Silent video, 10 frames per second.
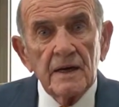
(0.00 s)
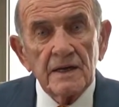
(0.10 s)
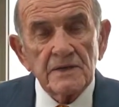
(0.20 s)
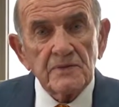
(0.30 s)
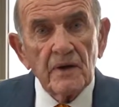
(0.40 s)

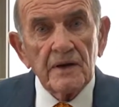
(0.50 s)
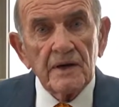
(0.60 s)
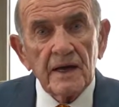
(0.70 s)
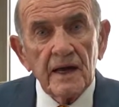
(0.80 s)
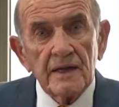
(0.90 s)
is
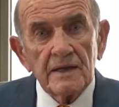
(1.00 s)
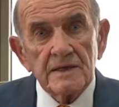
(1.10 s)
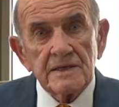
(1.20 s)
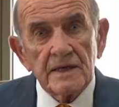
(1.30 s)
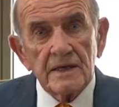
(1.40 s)
running again
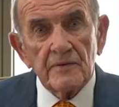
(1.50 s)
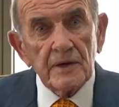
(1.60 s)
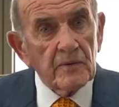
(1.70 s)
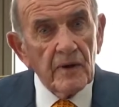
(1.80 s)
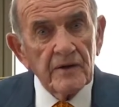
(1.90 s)
this year.
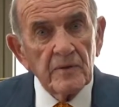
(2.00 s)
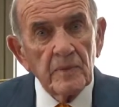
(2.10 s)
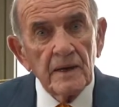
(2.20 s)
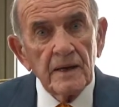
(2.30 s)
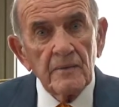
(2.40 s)

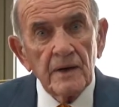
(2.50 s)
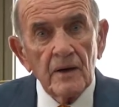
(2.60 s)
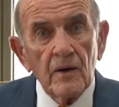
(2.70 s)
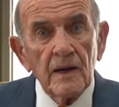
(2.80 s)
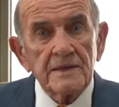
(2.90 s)
Regrettably, we
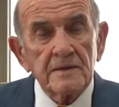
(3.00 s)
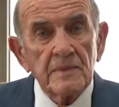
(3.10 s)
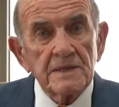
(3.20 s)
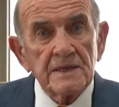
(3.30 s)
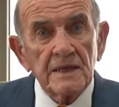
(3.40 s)
all had to
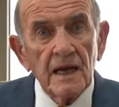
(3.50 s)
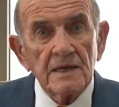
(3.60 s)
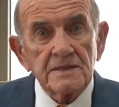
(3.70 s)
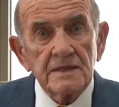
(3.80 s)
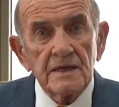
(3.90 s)
miss it
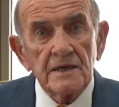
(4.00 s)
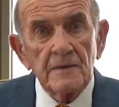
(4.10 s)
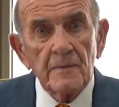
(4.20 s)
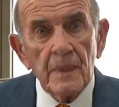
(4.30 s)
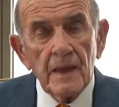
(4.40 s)
last
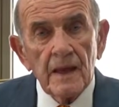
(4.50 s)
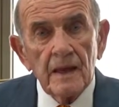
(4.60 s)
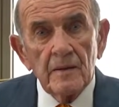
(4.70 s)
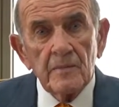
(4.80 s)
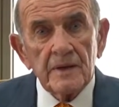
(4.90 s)
year,
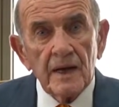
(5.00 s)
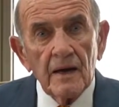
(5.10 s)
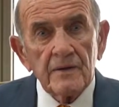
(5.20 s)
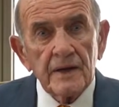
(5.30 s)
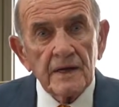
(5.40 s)
but
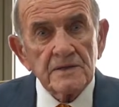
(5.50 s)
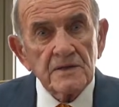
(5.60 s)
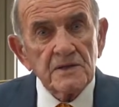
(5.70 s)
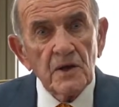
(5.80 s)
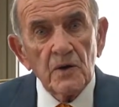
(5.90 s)
now things are
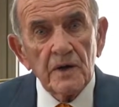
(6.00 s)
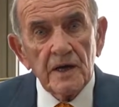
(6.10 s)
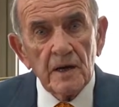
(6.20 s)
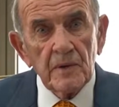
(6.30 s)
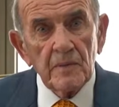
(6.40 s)
slowly
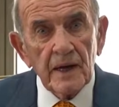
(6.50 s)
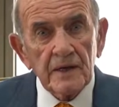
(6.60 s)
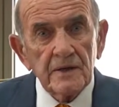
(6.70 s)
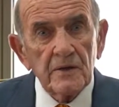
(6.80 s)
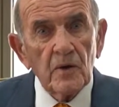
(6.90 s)
coming
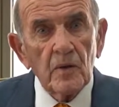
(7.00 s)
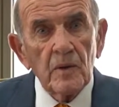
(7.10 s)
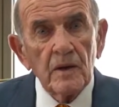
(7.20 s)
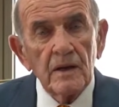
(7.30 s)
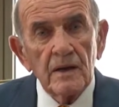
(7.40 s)
back to
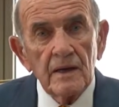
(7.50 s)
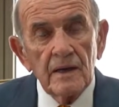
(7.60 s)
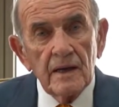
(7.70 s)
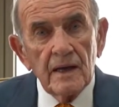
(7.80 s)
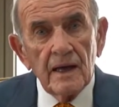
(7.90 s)
normal.
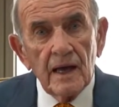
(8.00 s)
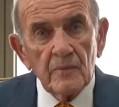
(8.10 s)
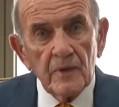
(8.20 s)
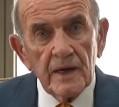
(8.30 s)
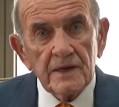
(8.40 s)

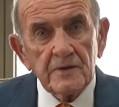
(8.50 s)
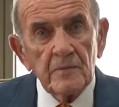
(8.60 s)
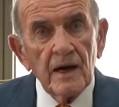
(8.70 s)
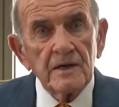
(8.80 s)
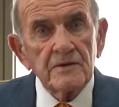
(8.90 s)
And we at
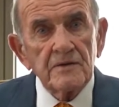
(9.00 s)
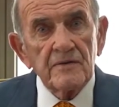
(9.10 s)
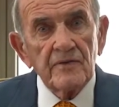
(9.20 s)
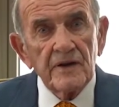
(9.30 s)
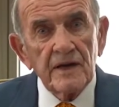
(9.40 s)
Dubai
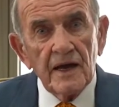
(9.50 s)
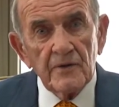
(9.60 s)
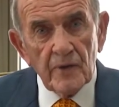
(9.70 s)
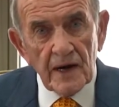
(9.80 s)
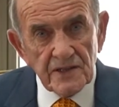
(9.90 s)
Duty Free
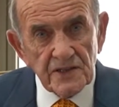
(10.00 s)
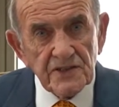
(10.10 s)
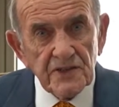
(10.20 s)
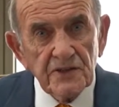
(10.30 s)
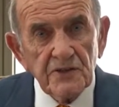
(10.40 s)
had
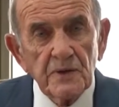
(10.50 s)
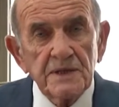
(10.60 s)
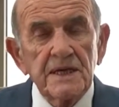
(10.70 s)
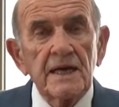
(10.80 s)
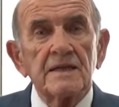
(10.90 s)
registered to
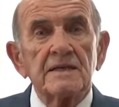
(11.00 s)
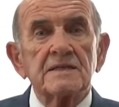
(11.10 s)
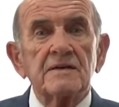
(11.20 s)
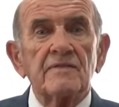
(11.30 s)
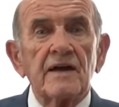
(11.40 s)
attend
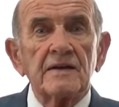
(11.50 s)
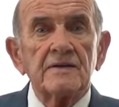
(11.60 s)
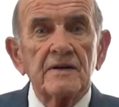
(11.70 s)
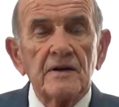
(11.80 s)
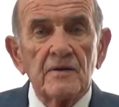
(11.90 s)
this event
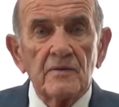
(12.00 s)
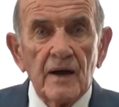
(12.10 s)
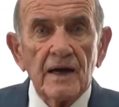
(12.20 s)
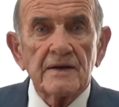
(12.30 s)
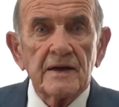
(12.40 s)

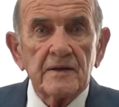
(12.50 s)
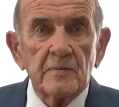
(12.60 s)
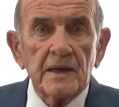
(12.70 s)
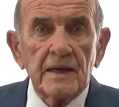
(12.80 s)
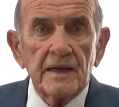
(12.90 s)
right at the
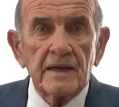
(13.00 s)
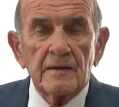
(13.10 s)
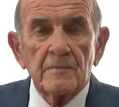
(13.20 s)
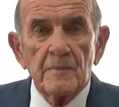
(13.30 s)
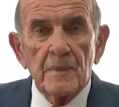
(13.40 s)
beginning.